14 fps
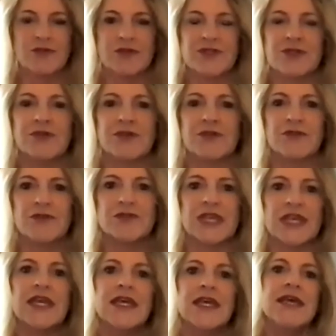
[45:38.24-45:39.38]
too
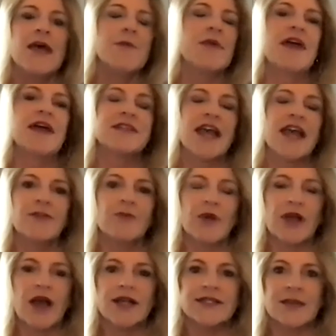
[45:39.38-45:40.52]
confusing. But that's kind of where
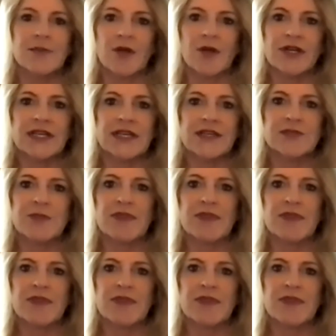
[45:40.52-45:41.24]
content marketing is.